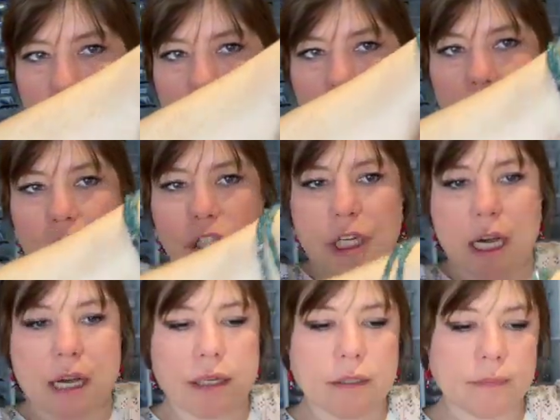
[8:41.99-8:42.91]

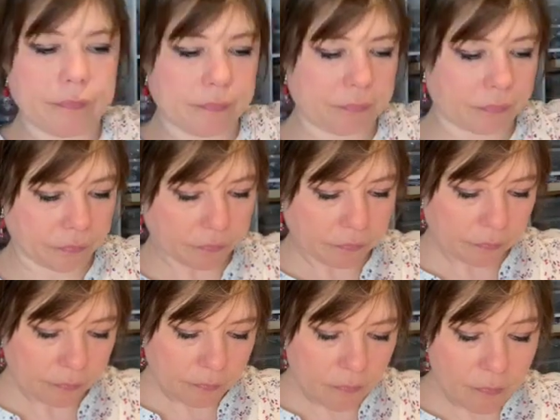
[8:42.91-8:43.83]
shine.
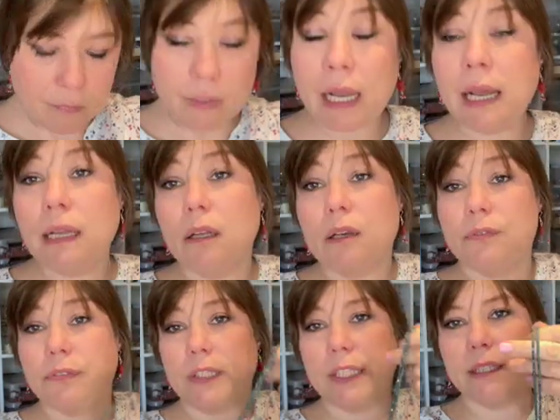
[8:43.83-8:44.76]
I
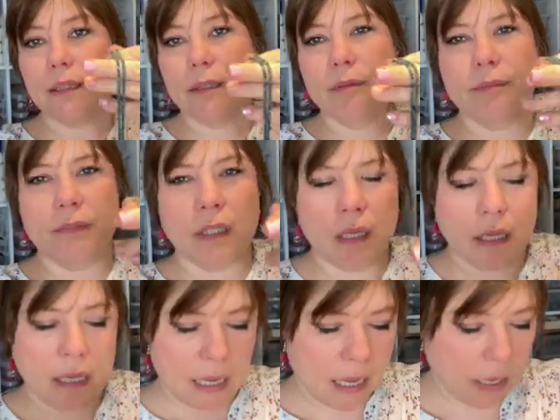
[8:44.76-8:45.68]
love teal.
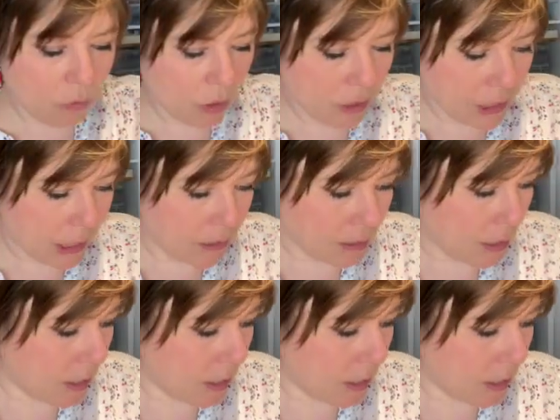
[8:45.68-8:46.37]
I once